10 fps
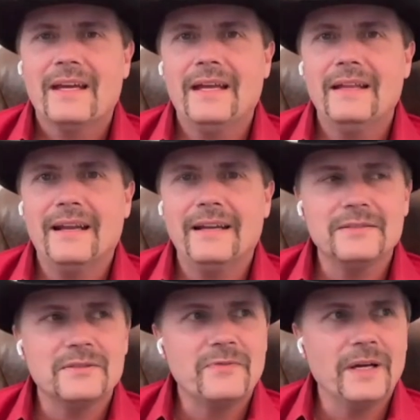And then I
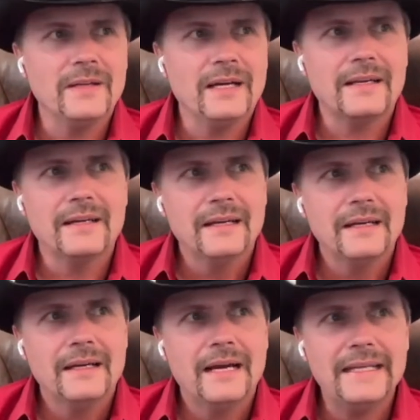just felt like
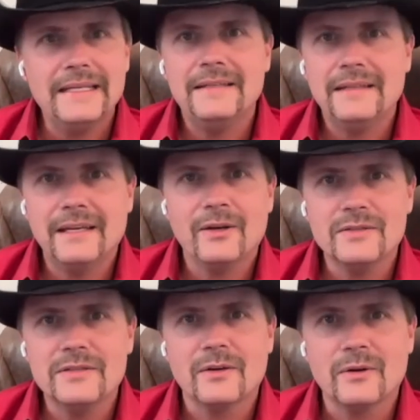I need to get
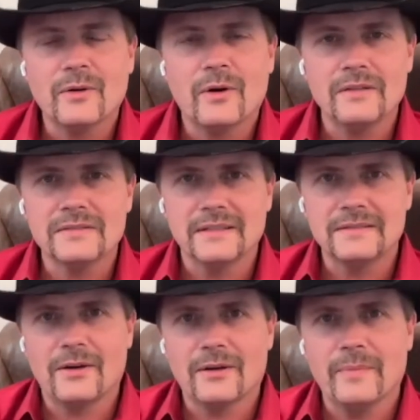on Tucker Carlson
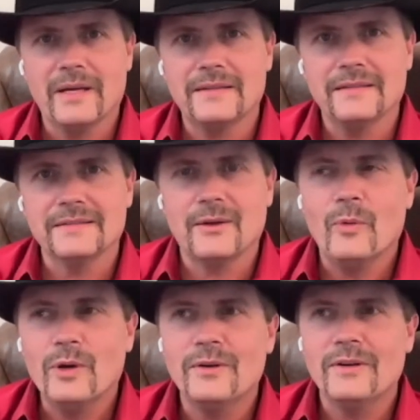and talk about this. I
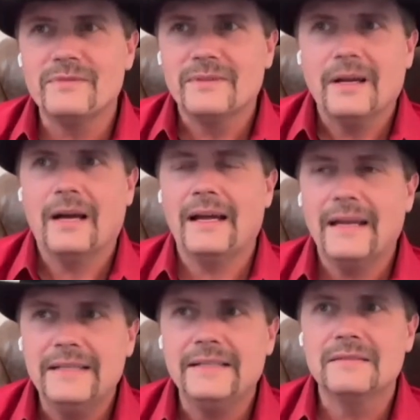wonder if
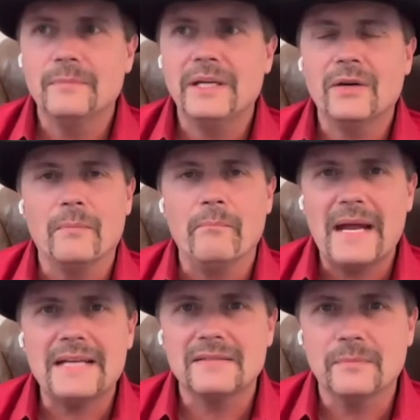it needs to be on a
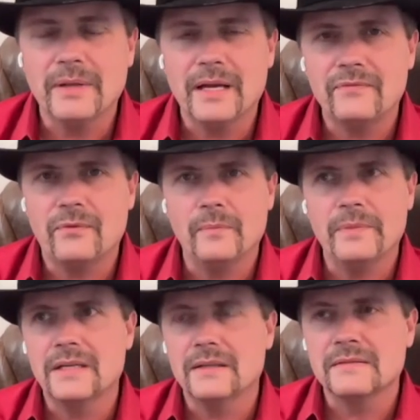massive platform,
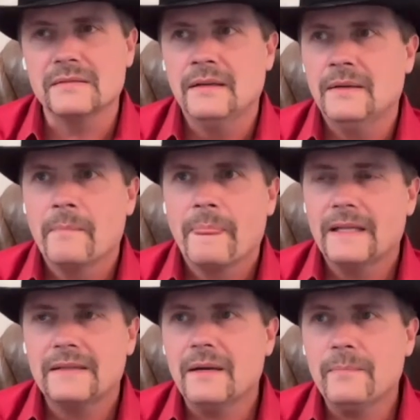because
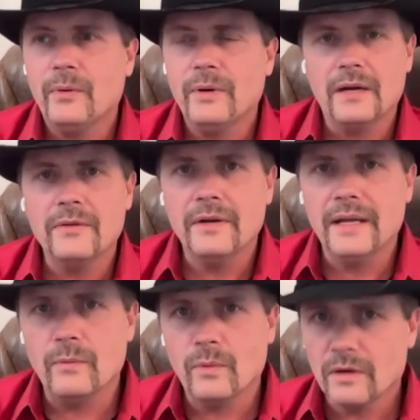at that point, other
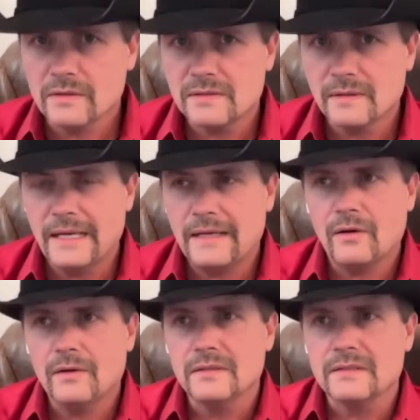networks had
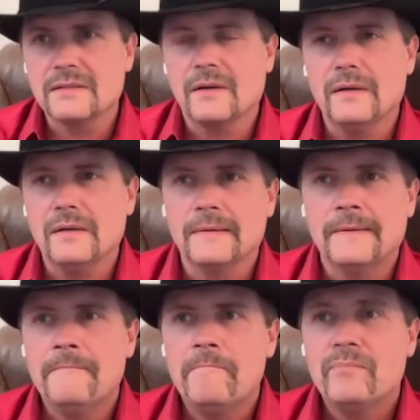heard the song
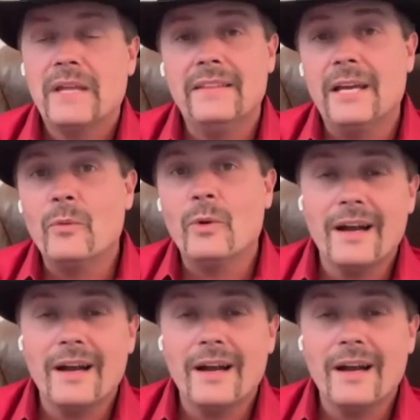and they were